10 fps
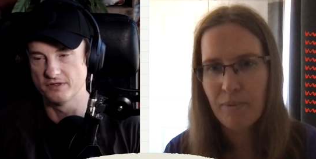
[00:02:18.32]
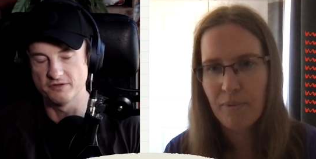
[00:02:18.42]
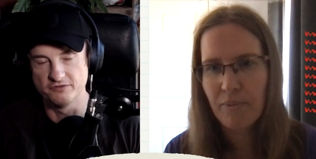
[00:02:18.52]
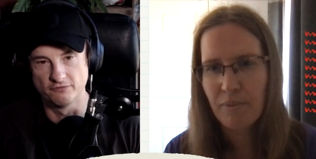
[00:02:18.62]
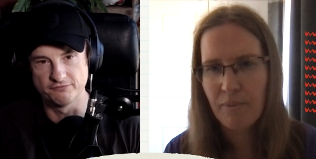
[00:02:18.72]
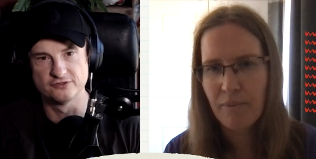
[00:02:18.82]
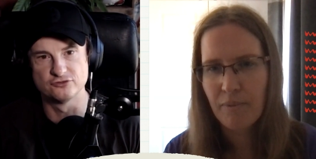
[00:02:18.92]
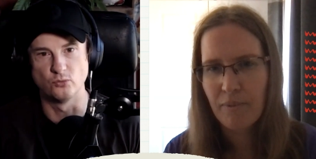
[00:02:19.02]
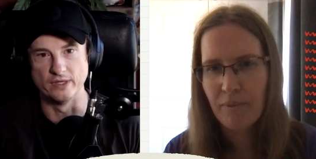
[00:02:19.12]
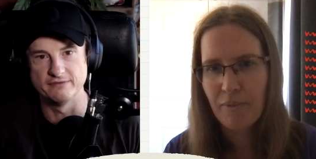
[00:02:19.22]
Speaker 1: not for the
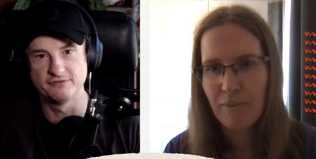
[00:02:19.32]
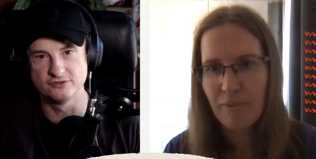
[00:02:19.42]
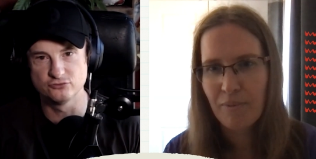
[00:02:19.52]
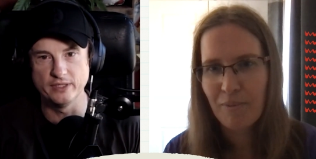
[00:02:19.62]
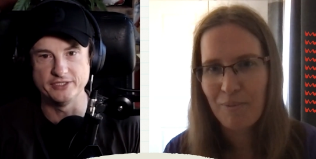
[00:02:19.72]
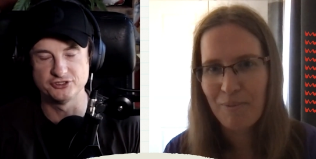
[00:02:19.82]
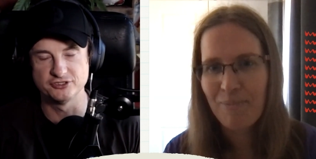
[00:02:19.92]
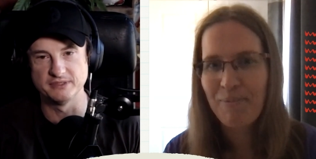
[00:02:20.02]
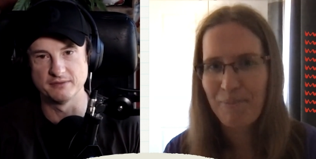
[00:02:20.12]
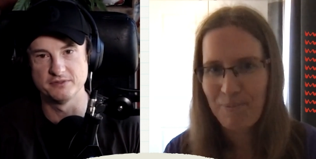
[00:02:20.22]
tweet. For the tweet, you should
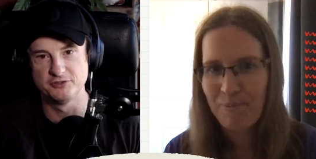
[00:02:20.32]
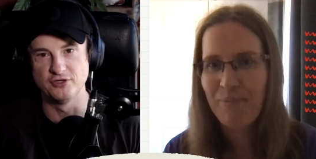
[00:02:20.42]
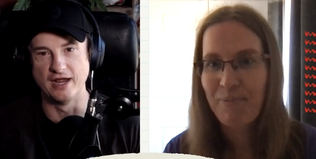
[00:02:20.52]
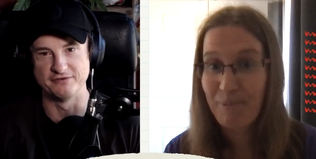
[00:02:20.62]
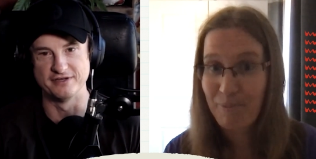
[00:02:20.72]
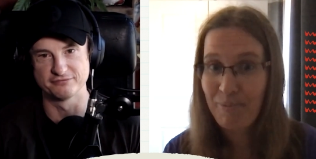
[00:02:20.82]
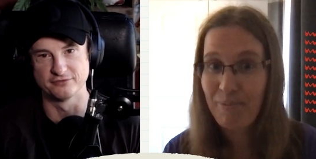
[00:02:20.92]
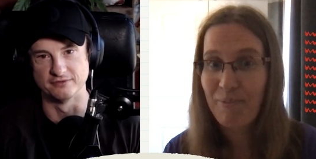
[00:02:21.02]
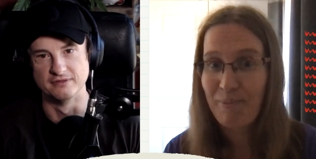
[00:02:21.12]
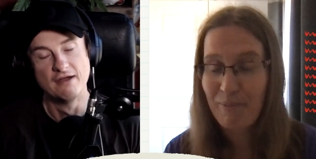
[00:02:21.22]
be you should have enough
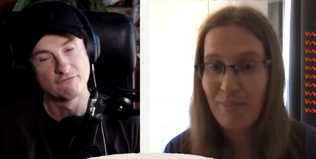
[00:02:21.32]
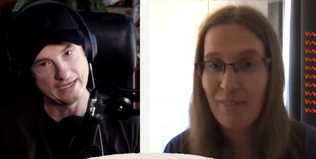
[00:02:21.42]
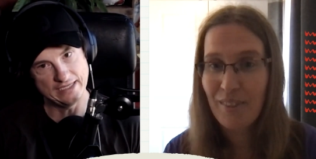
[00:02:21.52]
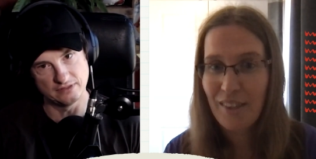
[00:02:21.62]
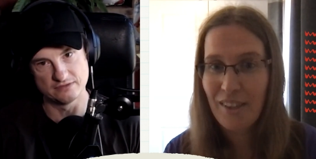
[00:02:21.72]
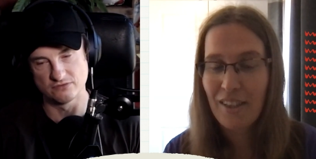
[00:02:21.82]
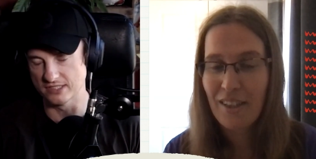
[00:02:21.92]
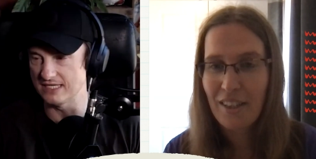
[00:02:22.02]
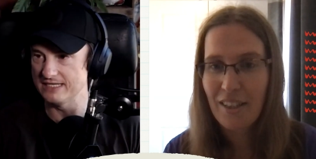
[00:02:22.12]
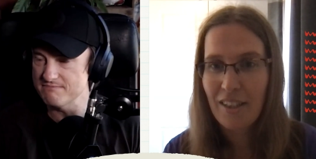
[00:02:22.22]
room. For a headline
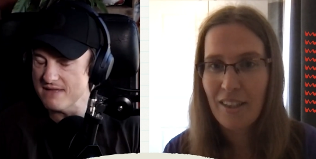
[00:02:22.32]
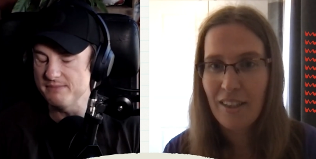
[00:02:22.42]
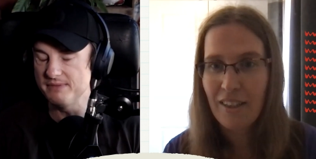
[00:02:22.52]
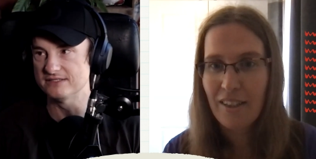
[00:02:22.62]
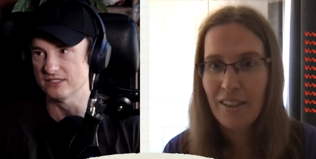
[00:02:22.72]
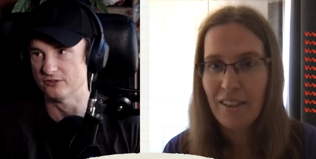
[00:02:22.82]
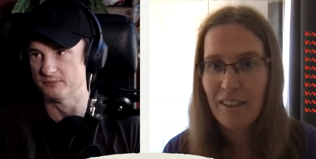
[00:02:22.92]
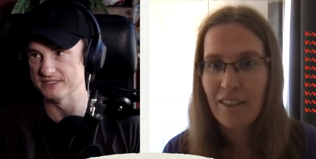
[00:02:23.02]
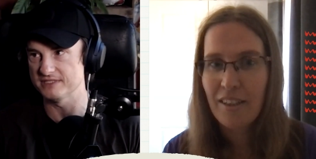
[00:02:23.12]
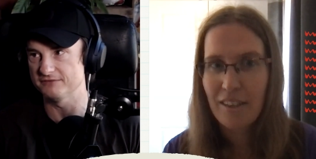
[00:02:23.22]
writer, it maybe is a little
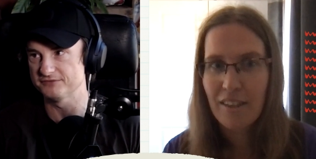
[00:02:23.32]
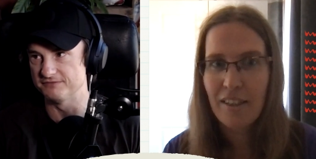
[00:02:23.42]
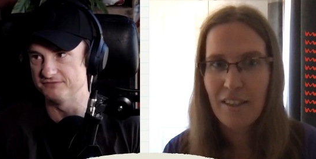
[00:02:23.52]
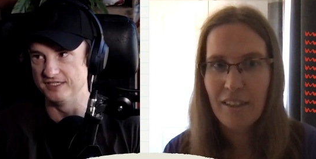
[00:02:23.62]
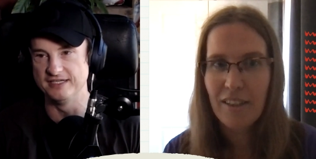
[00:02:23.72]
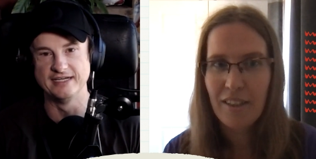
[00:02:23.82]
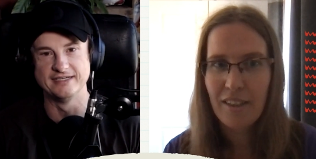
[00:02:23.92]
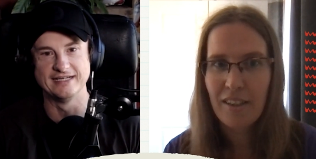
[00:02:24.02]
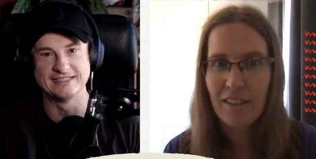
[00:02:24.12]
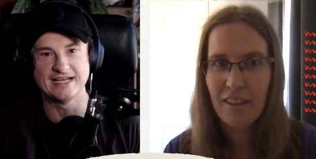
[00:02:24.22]
bit tough to fit it in
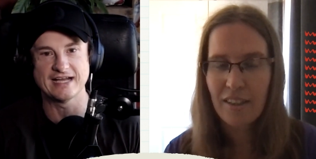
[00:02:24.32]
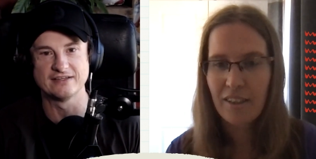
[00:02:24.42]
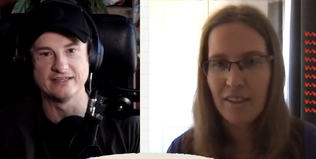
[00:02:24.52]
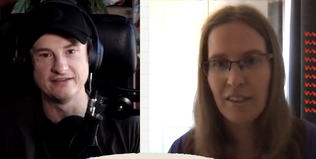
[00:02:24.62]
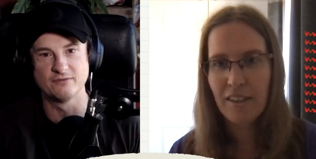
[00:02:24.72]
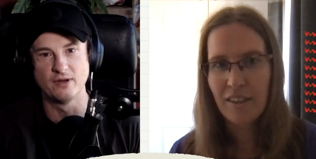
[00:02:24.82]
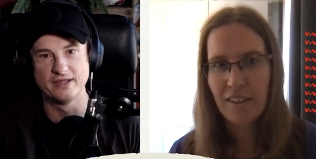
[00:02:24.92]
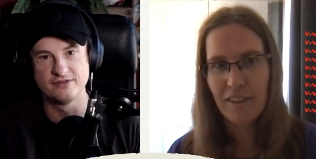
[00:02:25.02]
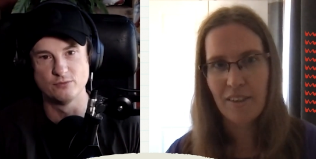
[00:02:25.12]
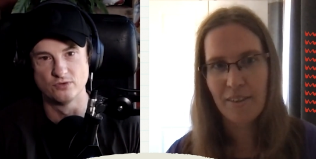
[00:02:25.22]
exactly the way
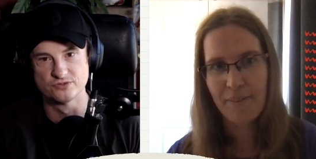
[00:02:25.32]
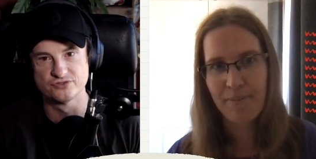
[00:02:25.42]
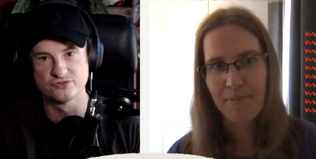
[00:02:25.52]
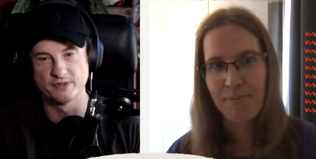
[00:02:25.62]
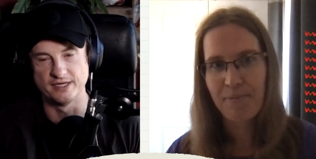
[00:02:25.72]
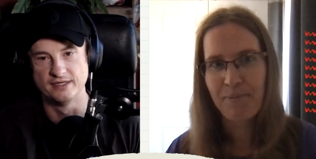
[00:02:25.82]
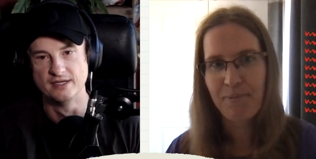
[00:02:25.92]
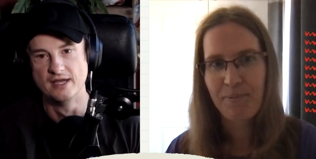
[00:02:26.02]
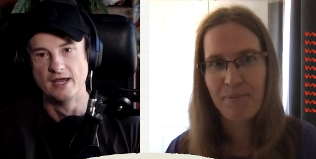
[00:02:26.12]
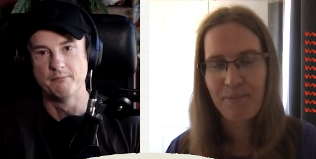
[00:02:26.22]
that you want it to be.
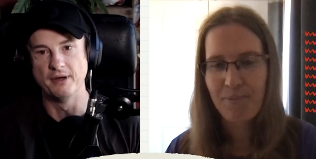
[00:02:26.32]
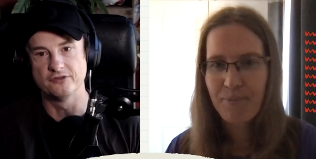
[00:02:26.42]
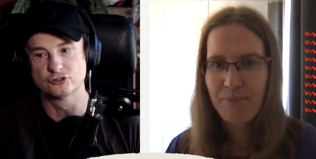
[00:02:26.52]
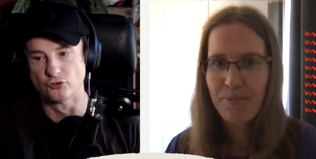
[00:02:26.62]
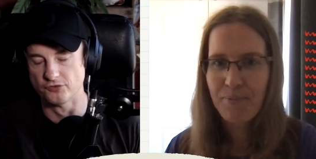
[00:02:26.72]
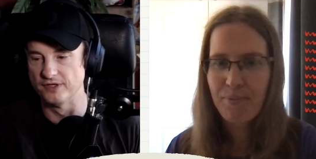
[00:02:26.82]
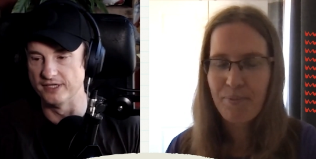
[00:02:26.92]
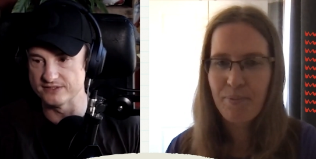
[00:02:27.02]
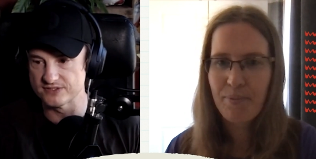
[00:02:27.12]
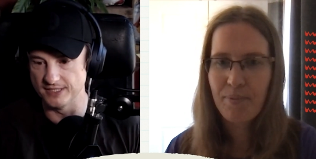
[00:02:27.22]
But the truth
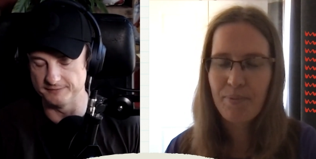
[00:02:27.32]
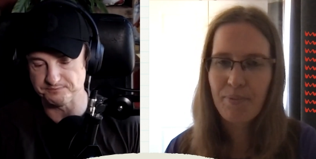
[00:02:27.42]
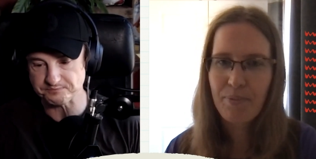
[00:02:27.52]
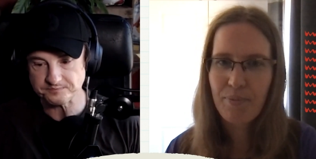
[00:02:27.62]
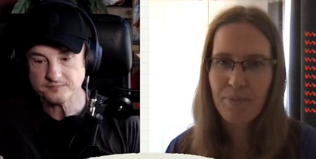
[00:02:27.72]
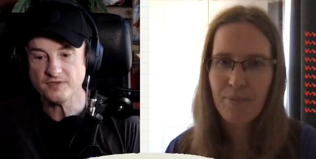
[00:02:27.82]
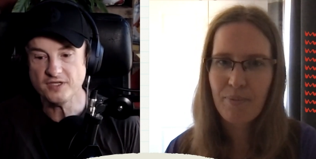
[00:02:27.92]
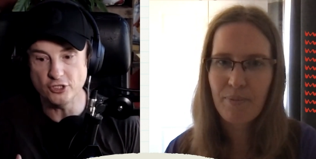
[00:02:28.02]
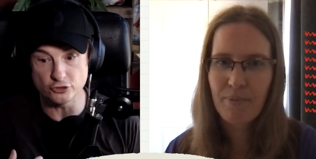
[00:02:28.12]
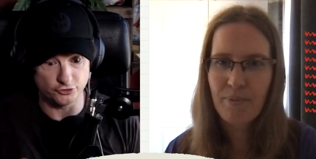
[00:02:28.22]
is that you
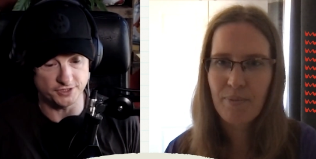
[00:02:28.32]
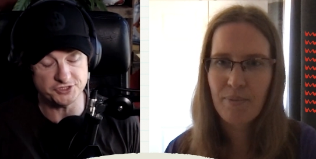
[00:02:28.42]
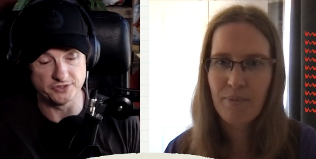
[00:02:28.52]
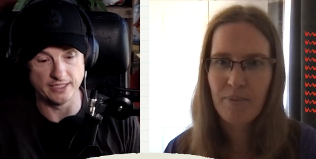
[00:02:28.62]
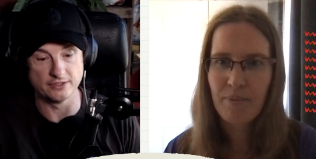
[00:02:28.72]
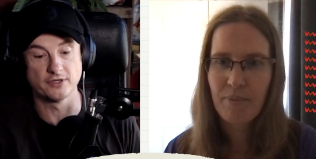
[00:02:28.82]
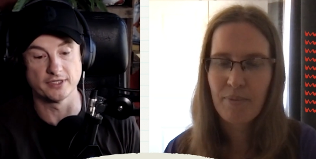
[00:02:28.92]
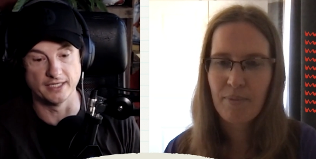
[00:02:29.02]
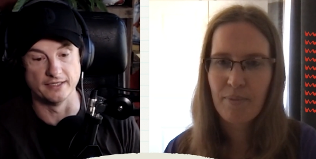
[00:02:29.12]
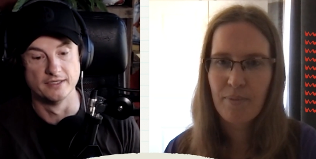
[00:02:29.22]
know, traditionally in
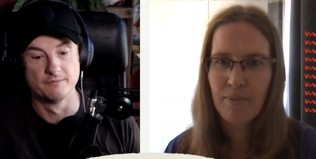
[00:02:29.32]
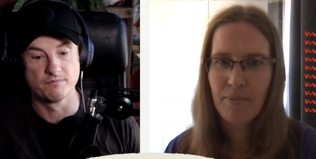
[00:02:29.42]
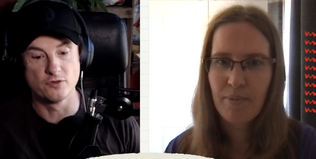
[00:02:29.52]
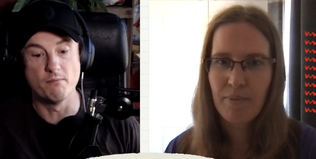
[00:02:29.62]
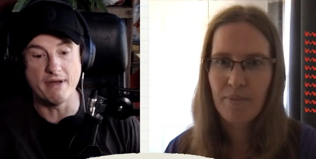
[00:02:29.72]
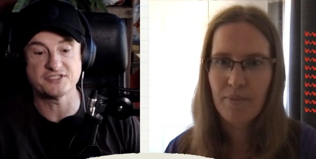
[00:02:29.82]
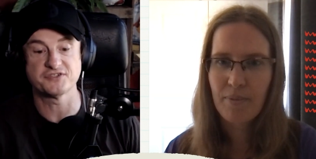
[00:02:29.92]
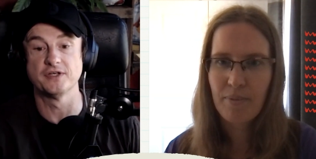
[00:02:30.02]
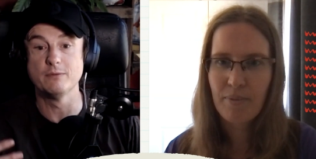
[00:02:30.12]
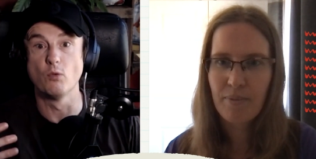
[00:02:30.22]
cricket, your match
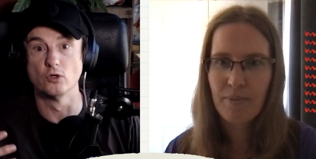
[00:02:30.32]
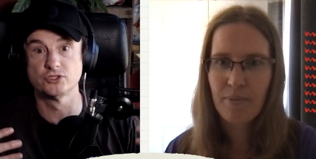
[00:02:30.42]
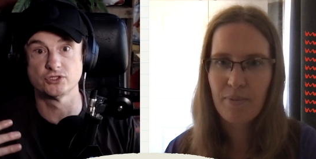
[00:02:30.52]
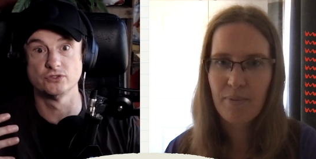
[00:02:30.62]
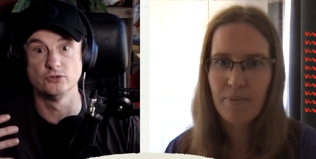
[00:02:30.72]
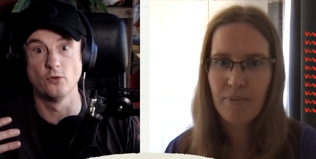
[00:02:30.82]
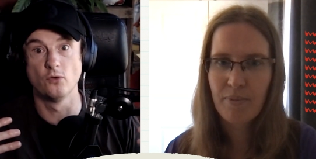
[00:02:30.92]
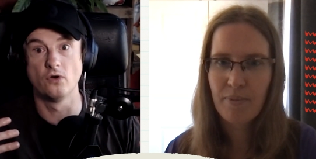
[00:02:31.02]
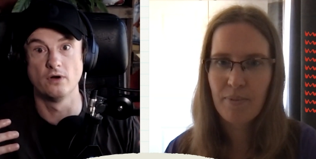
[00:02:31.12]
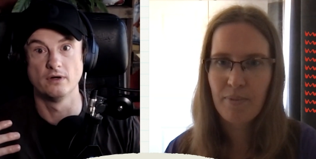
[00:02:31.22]
fee was
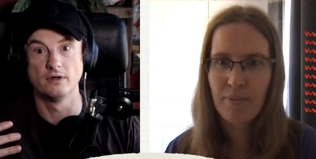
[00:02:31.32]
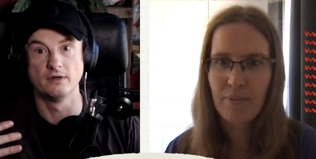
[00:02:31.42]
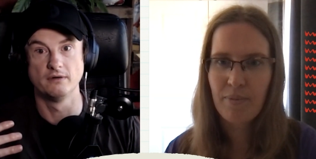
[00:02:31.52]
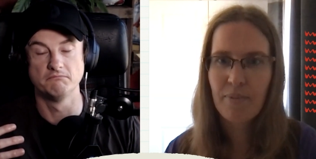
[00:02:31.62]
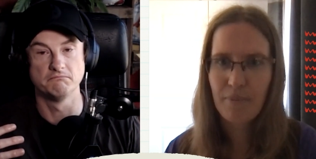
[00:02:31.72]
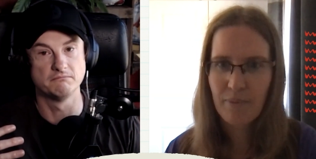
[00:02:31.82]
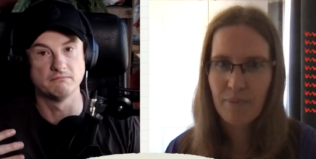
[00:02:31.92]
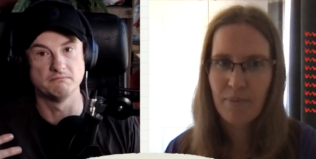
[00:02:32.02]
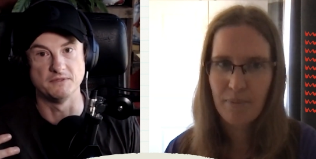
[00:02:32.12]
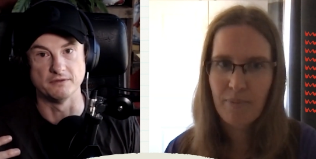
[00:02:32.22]
your,
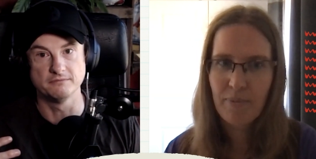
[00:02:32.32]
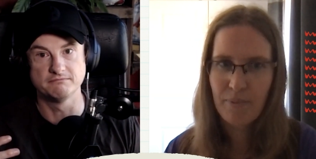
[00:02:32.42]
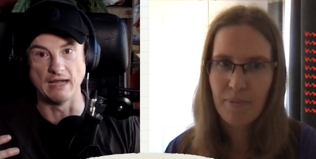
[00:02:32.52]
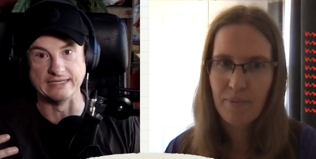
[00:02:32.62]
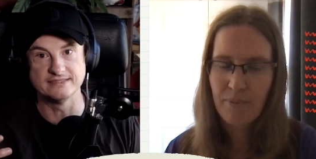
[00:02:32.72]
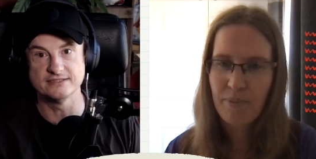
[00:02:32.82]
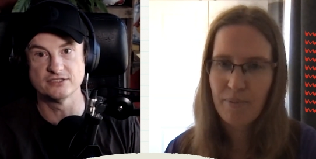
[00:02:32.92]
you know, 80 to